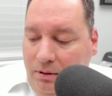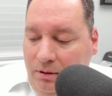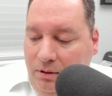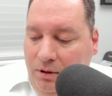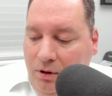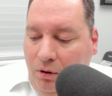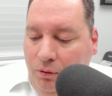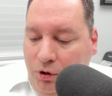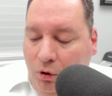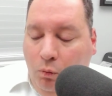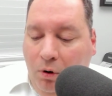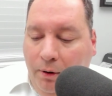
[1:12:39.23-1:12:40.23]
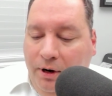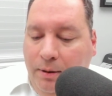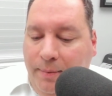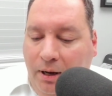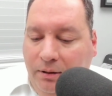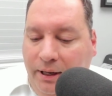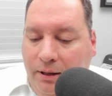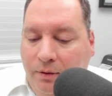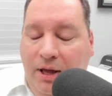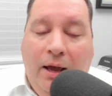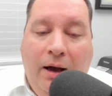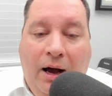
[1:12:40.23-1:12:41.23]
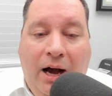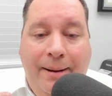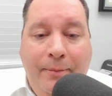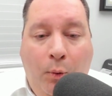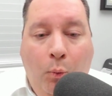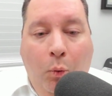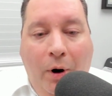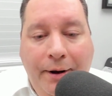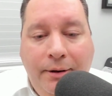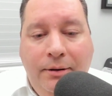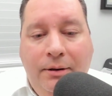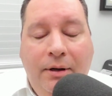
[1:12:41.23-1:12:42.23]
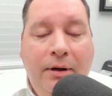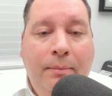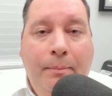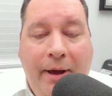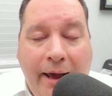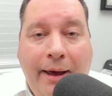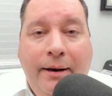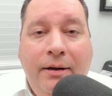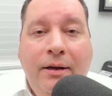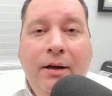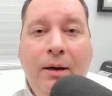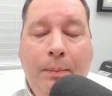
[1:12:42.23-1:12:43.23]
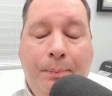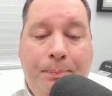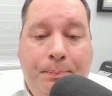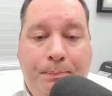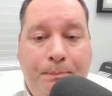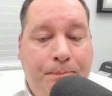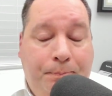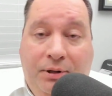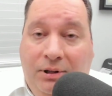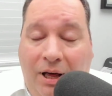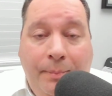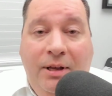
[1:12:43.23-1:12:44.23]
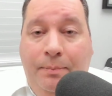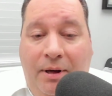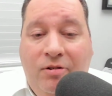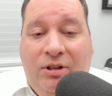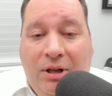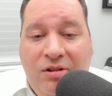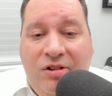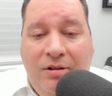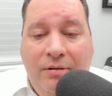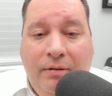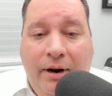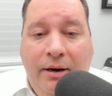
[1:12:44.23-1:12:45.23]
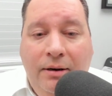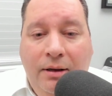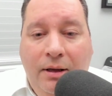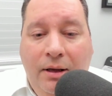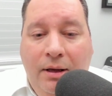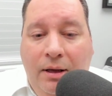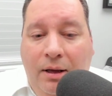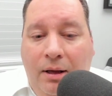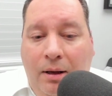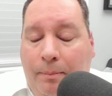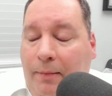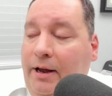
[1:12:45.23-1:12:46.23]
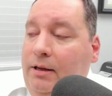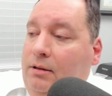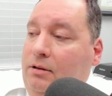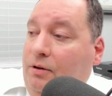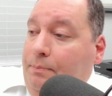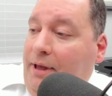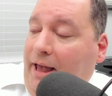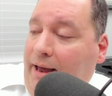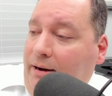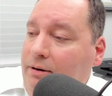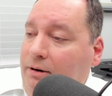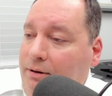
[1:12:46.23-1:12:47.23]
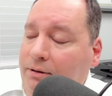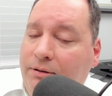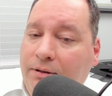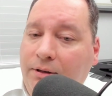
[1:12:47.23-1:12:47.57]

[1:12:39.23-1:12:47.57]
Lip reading: you're worried about okay, I'm a one-man plumbing business, right? My competitor